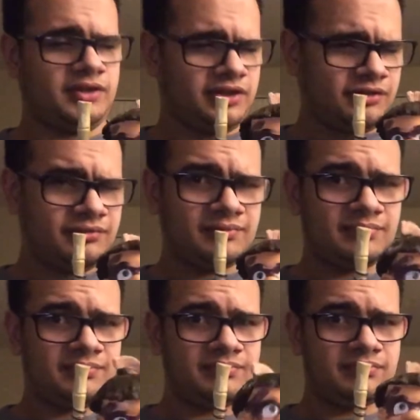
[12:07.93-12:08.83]
No?
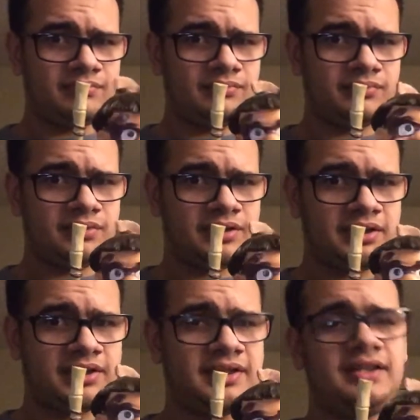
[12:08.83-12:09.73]

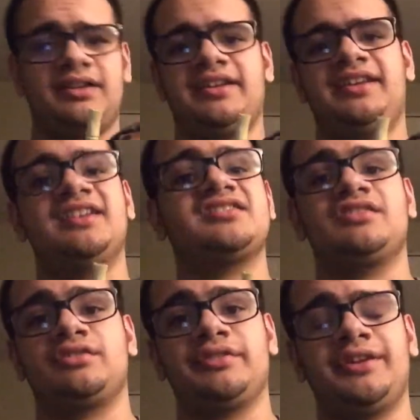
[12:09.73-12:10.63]
Okay, he
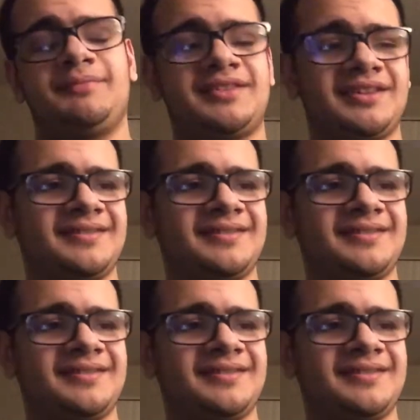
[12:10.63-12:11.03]
doesn't agree.